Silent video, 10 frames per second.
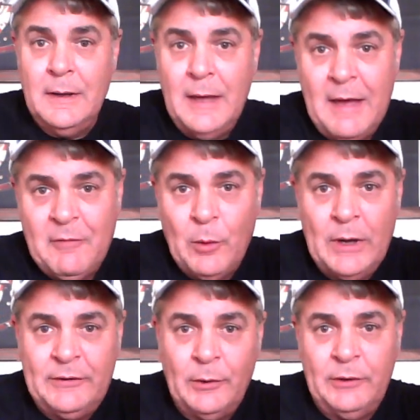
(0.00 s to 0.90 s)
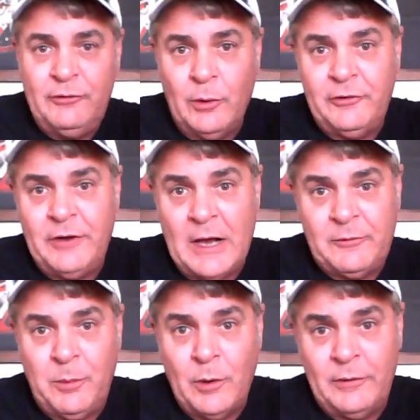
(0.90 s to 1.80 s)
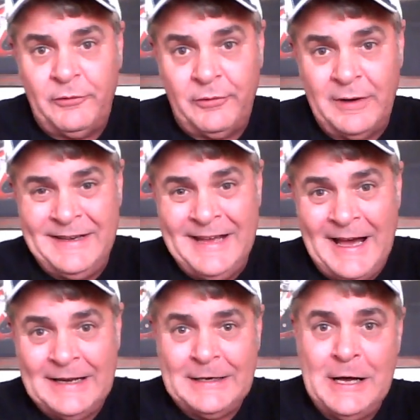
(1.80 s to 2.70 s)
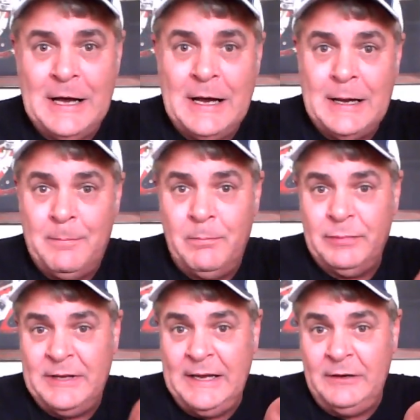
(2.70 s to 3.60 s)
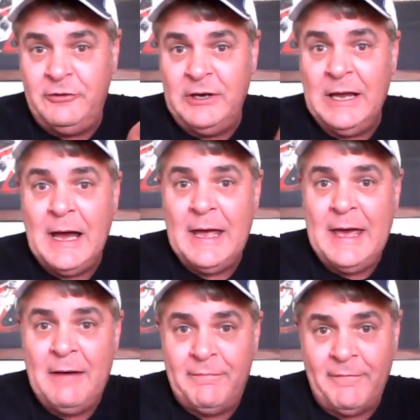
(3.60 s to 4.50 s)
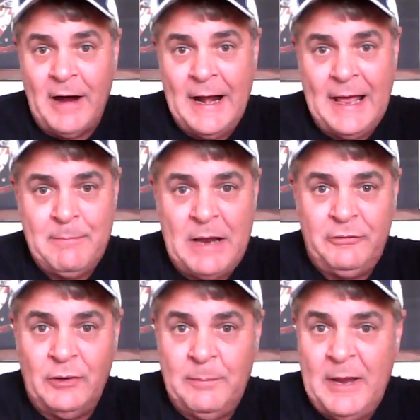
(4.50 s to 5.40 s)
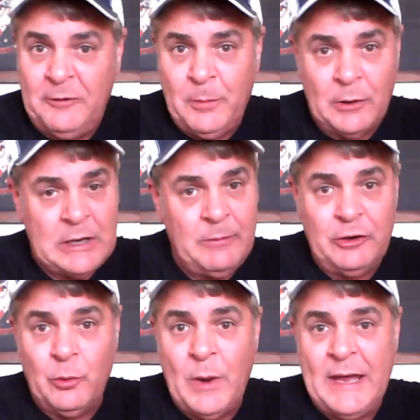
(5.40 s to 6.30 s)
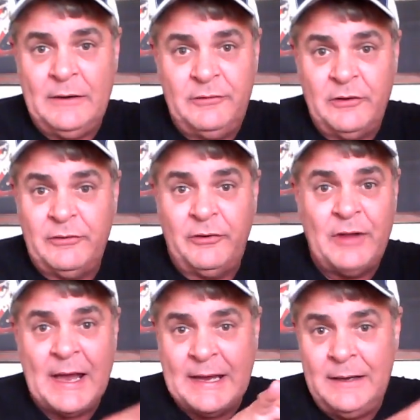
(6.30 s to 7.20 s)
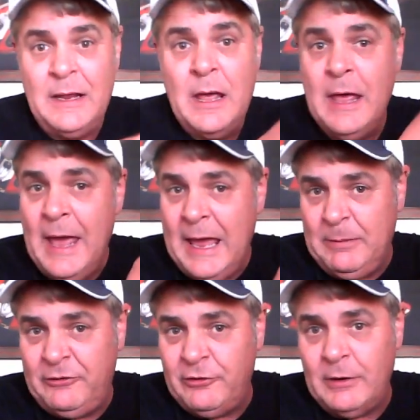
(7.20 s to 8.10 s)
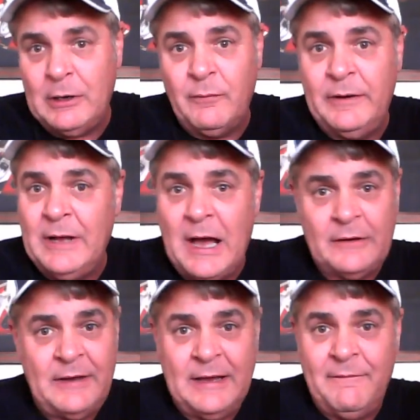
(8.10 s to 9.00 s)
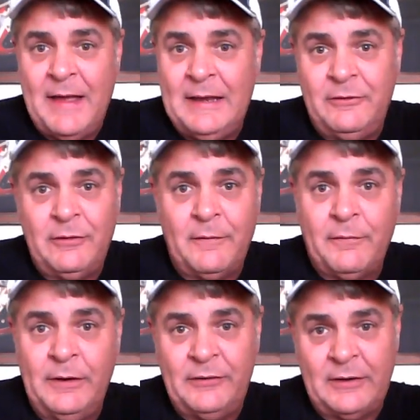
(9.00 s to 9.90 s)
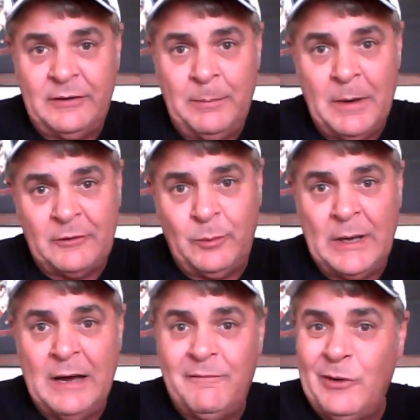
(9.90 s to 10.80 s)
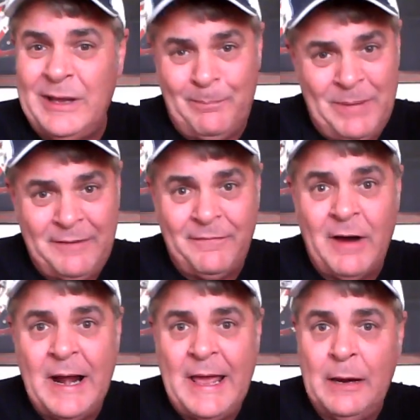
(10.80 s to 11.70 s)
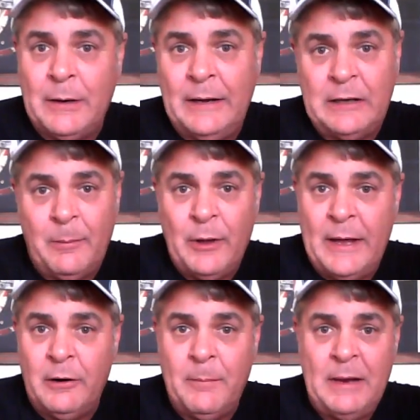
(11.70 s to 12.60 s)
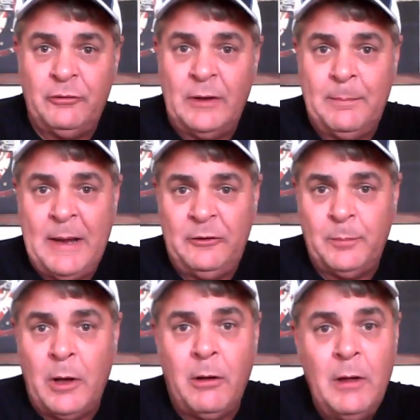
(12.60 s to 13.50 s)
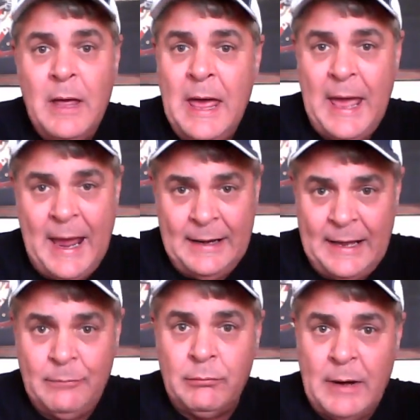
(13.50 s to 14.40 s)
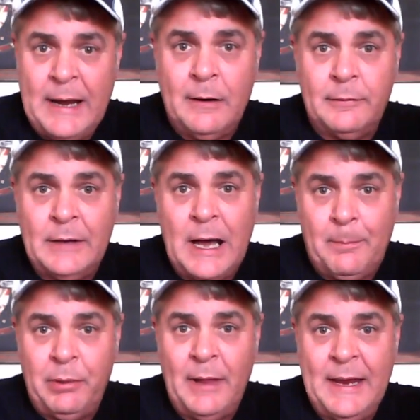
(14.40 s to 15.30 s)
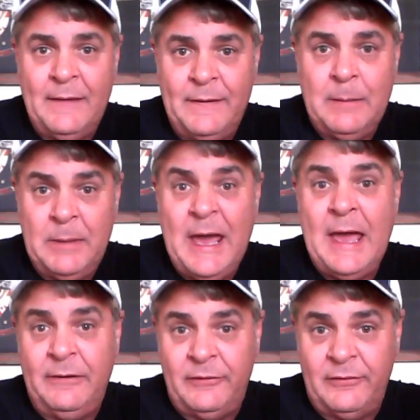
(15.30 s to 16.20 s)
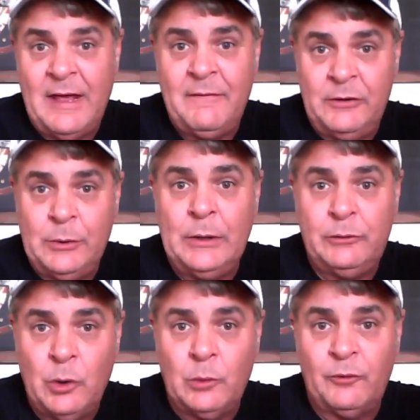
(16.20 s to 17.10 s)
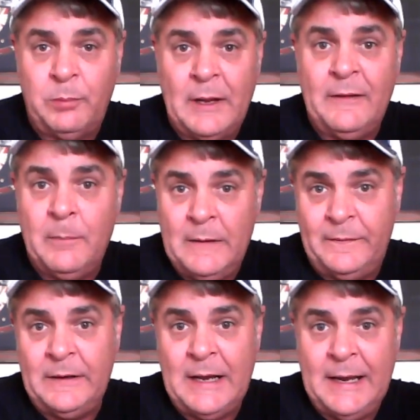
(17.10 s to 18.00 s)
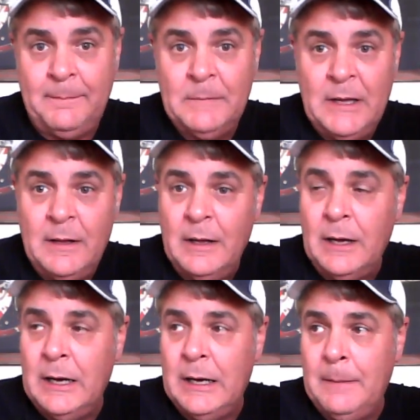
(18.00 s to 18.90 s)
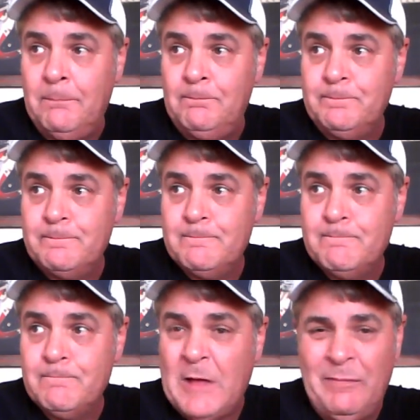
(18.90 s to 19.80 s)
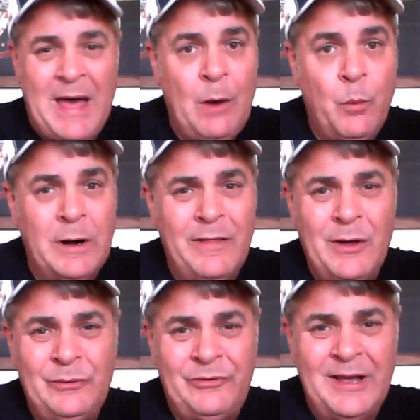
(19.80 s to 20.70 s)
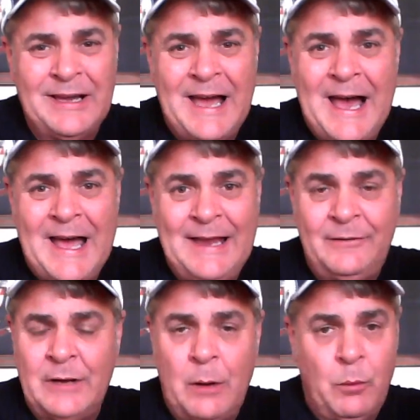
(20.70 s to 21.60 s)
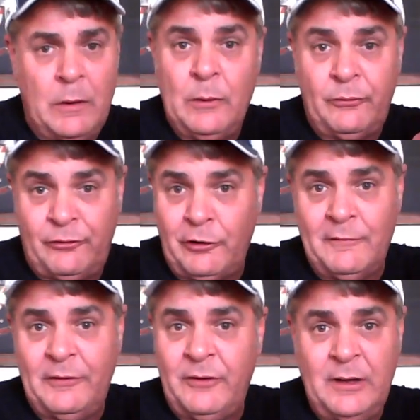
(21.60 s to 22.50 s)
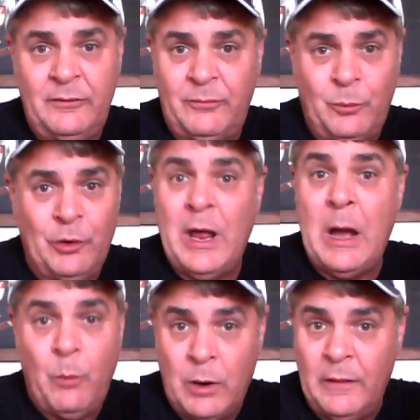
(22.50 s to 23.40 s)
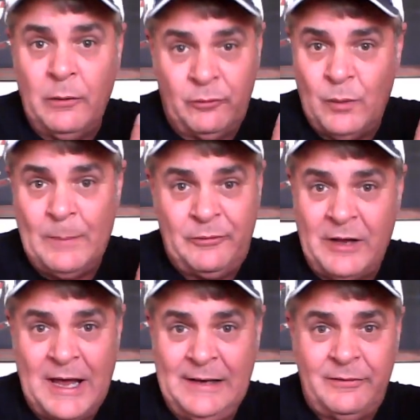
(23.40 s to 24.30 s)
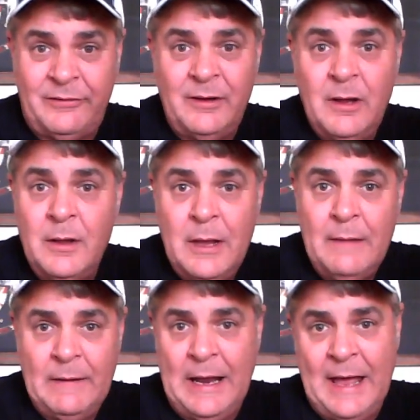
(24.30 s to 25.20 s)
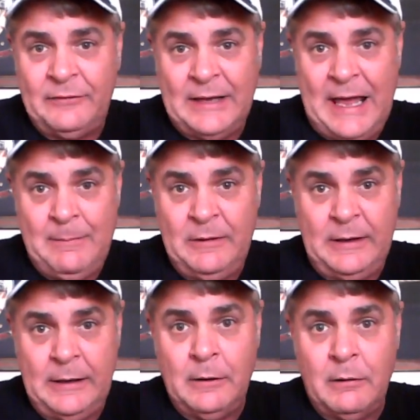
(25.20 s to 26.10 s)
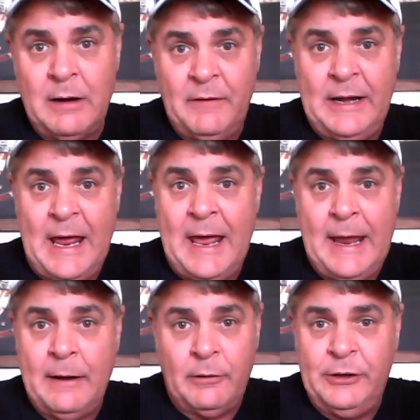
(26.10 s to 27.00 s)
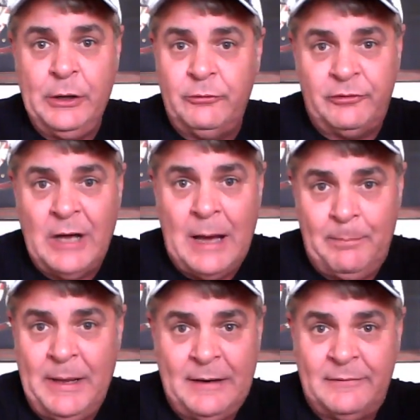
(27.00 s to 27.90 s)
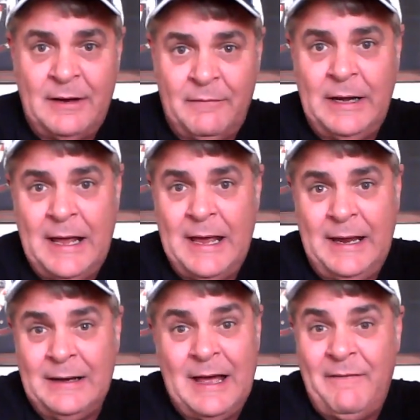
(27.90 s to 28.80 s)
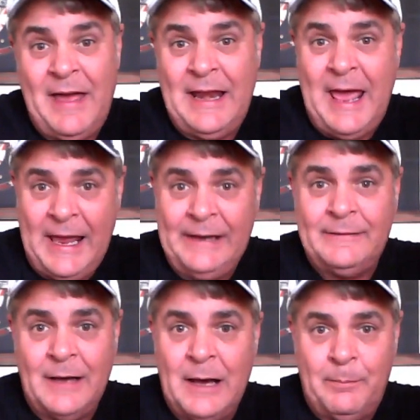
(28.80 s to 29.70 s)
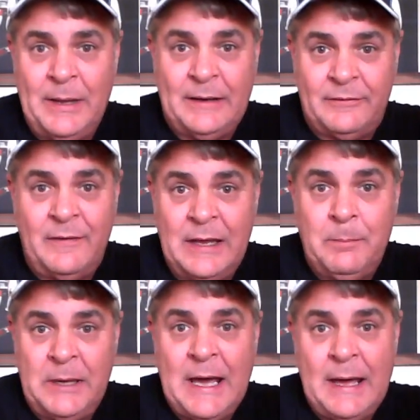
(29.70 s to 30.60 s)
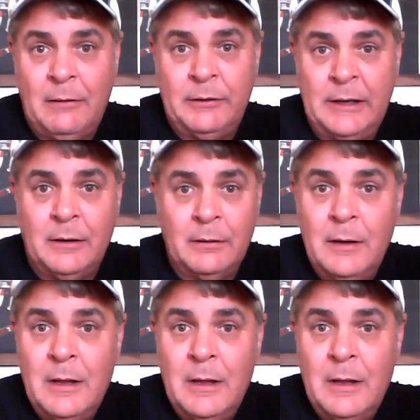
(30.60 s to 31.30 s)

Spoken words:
Hey everyone, Tony George, DocSports.com, TGIF, Friday, Major League Baseball coming your way in just a second. Hey, be sure and get over to Docs, take advantage of the free $60 we got for you. Big Friday here, got a doubleheader of Major League Baseball and a rare top play in the NBA, 7-unit totals play of the month today. Not one of those guys, not one of those services, we're not one of those websites that has a game of the year every day or huge top picks every day. And I've had 8 top picks in the NBA all year.